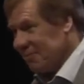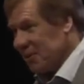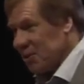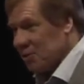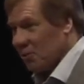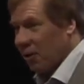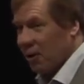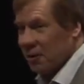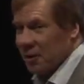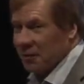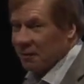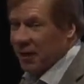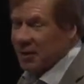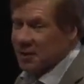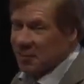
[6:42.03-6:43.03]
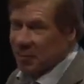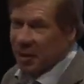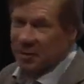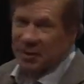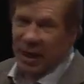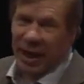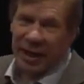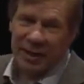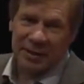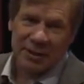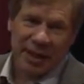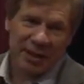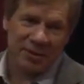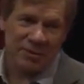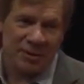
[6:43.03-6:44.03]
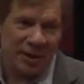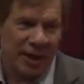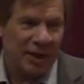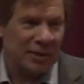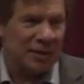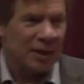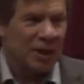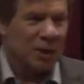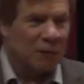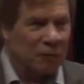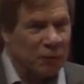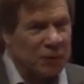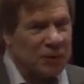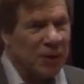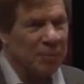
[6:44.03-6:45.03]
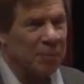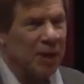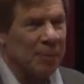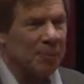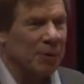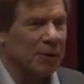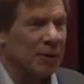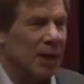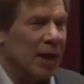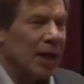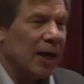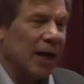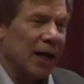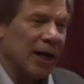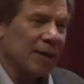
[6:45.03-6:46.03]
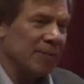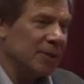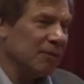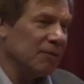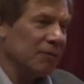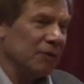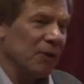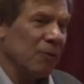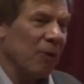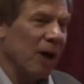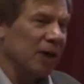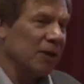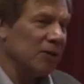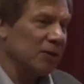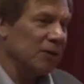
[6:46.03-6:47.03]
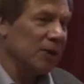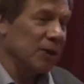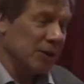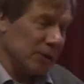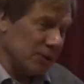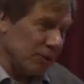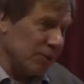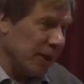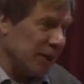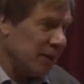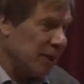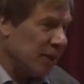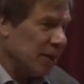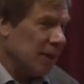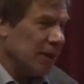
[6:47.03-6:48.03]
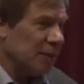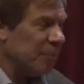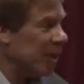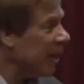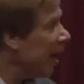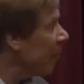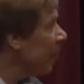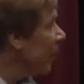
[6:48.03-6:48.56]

And so all the advice about diet and exercise for some people, um, even if they want to do it or do it, it may not